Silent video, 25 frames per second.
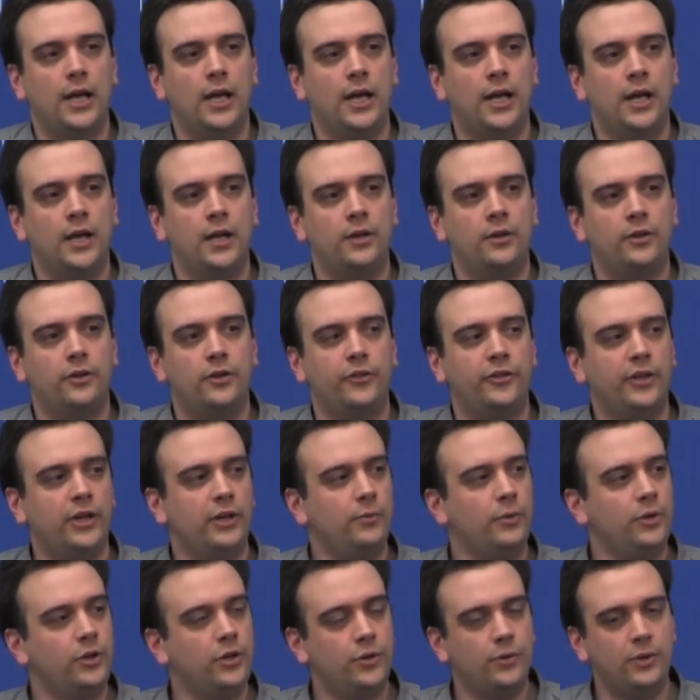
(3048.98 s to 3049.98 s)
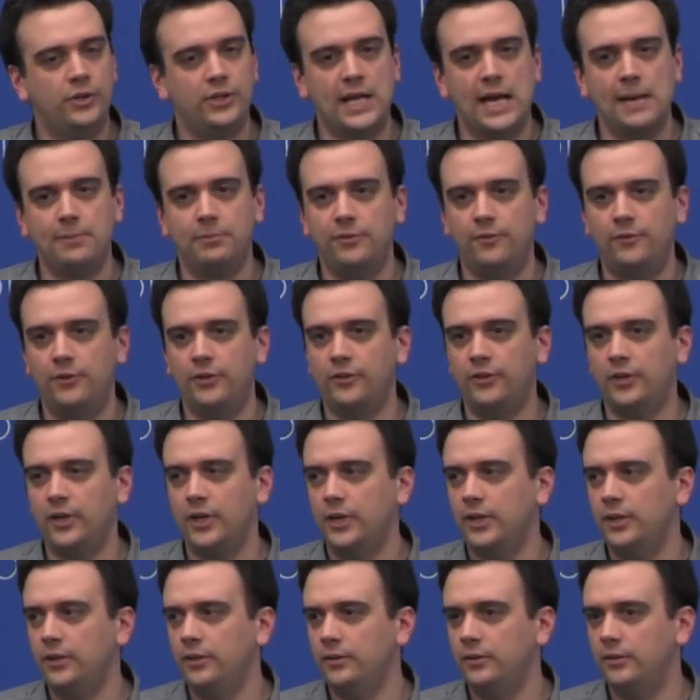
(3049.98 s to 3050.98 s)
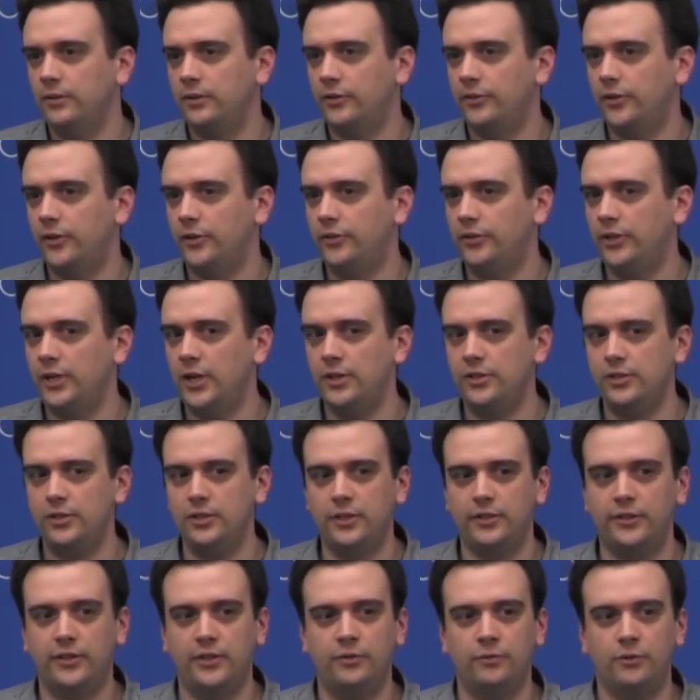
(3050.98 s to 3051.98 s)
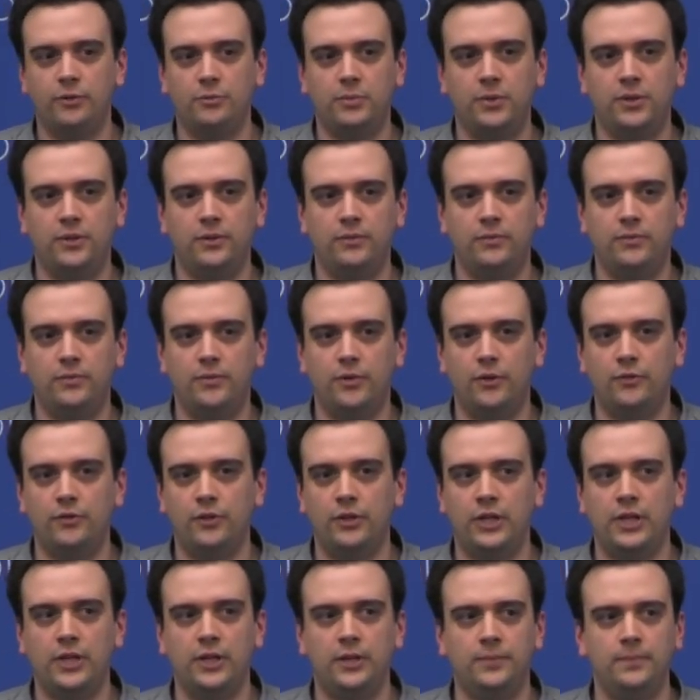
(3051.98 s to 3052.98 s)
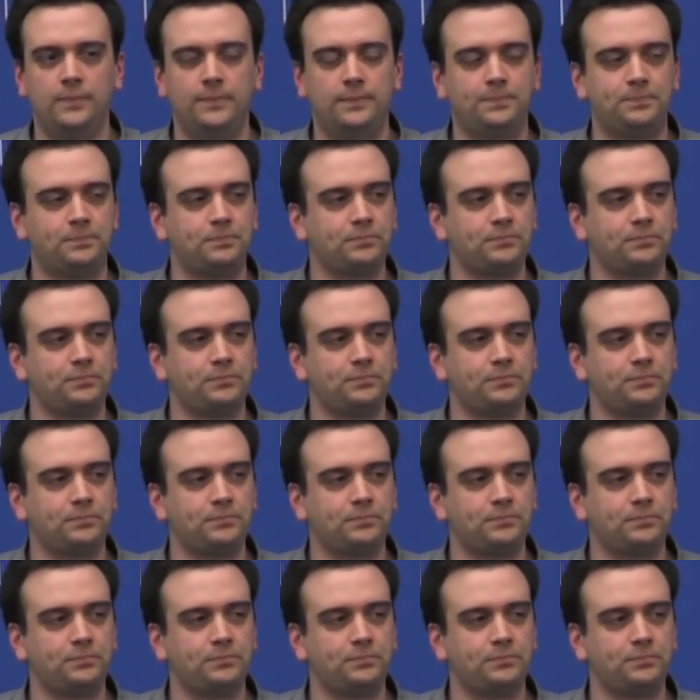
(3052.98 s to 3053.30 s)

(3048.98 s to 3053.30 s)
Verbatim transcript: And does anyone know Adaptive Design Association? Does anyone know Adaptive Design?